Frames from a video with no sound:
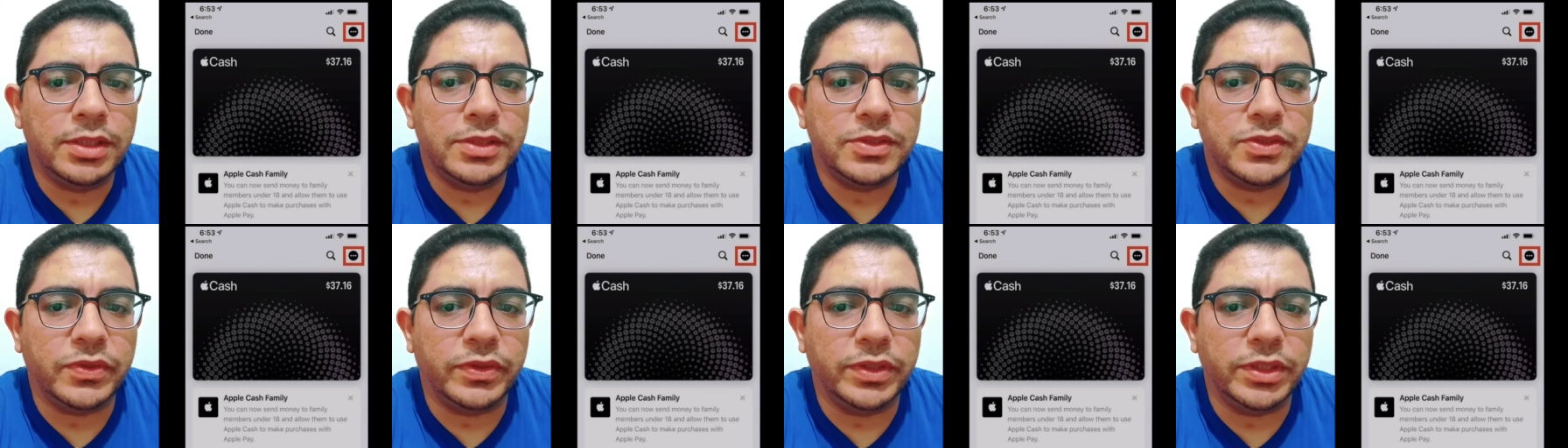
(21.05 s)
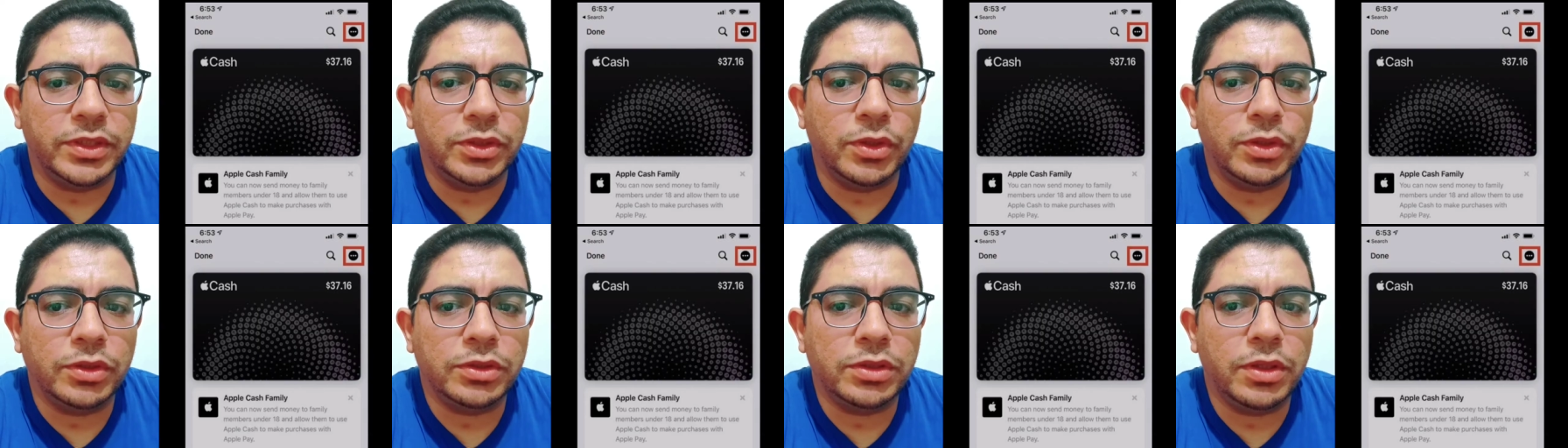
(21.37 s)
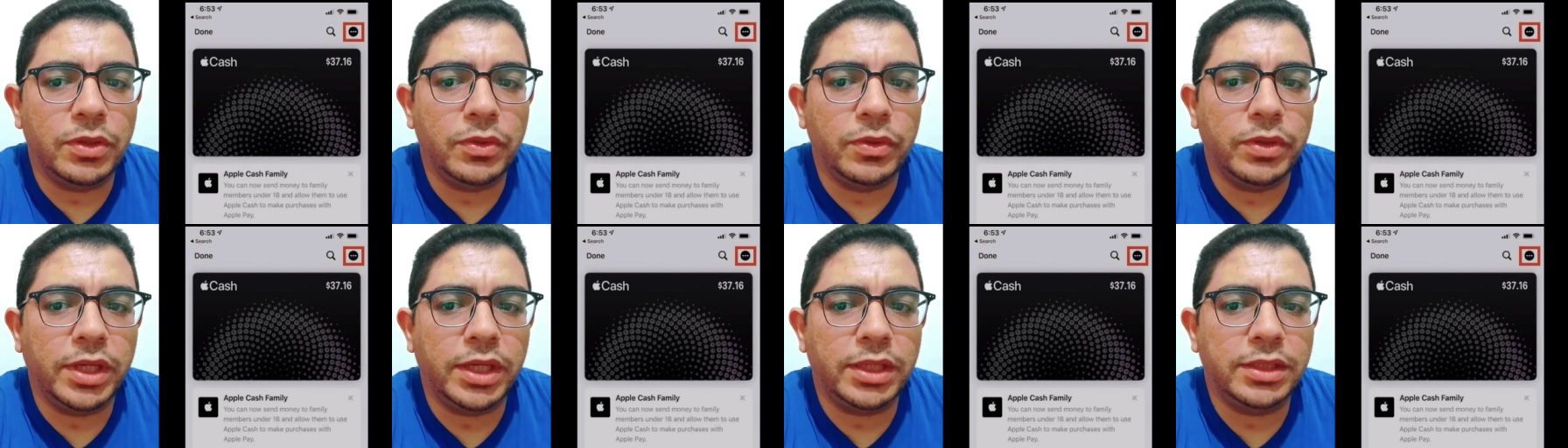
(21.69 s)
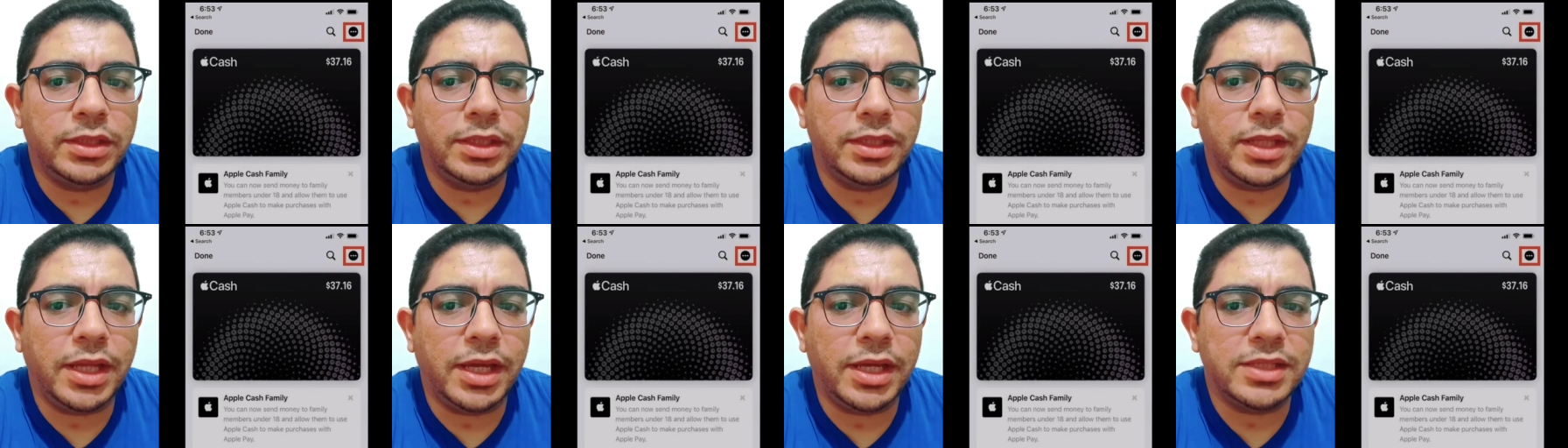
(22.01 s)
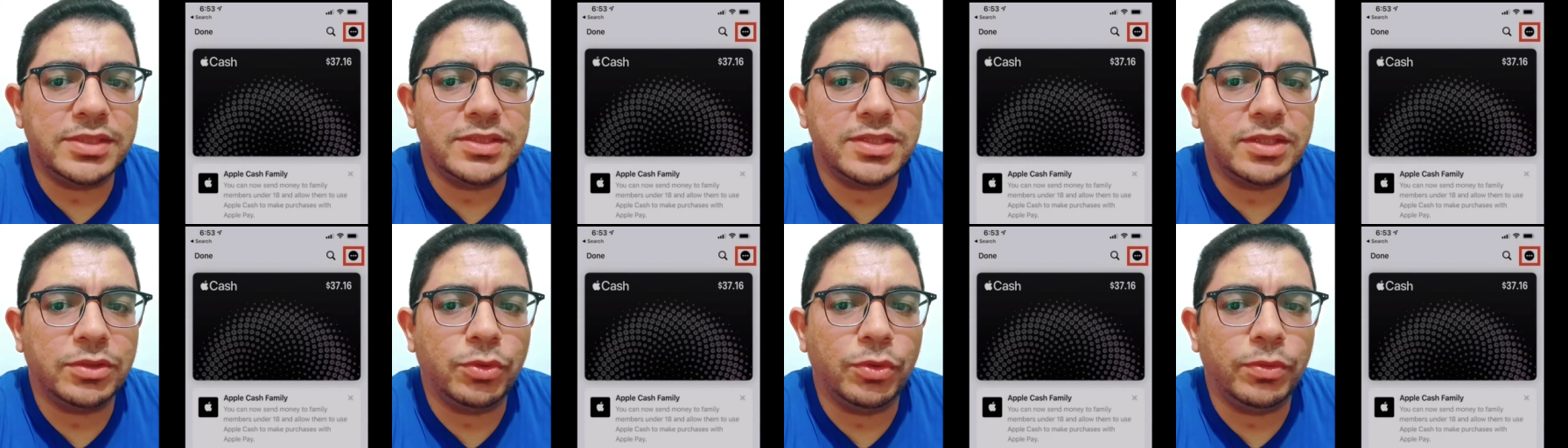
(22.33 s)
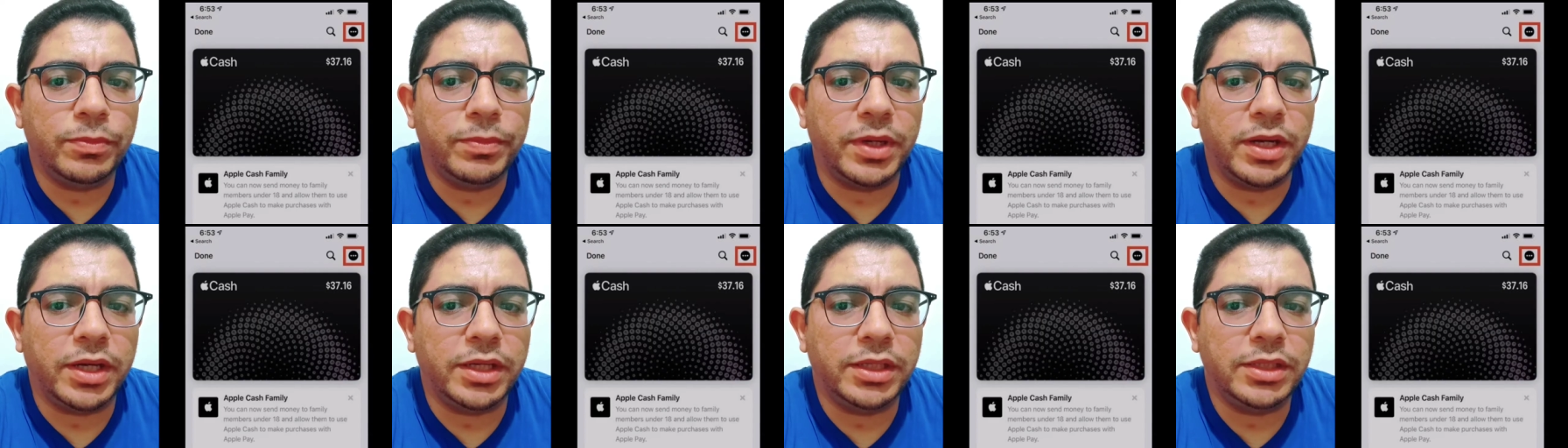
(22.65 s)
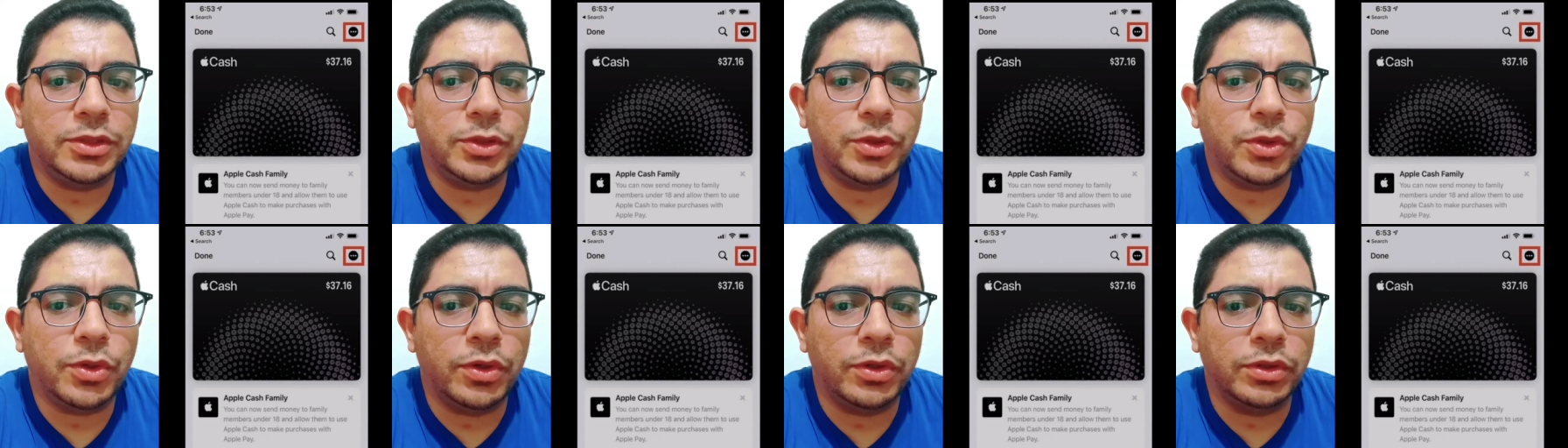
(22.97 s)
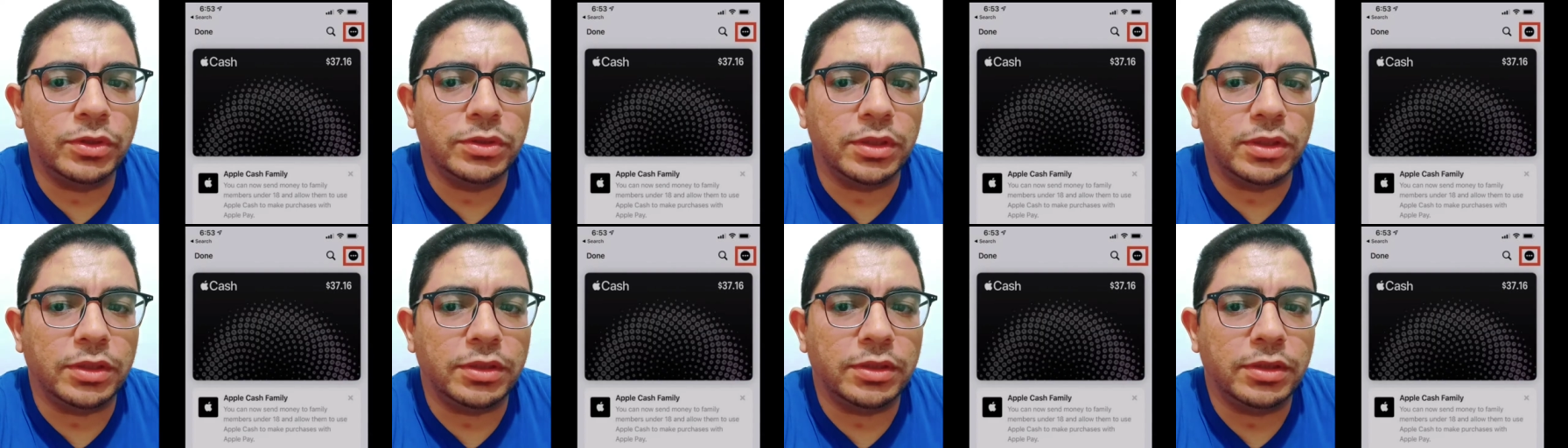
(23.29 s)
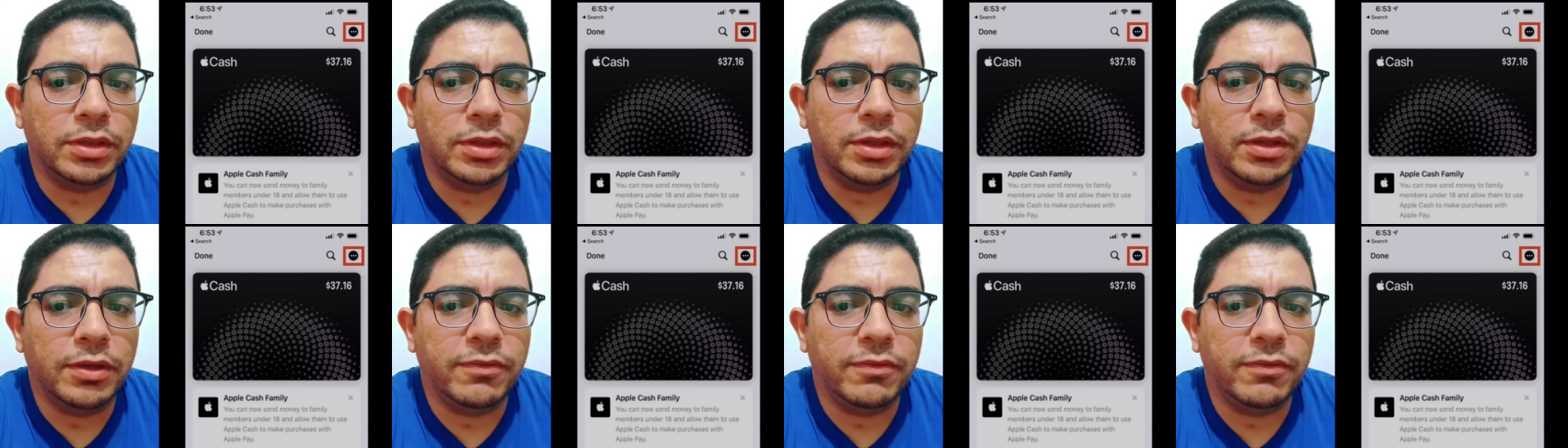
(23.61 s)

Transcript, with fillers: 3 dot located at the top right corner.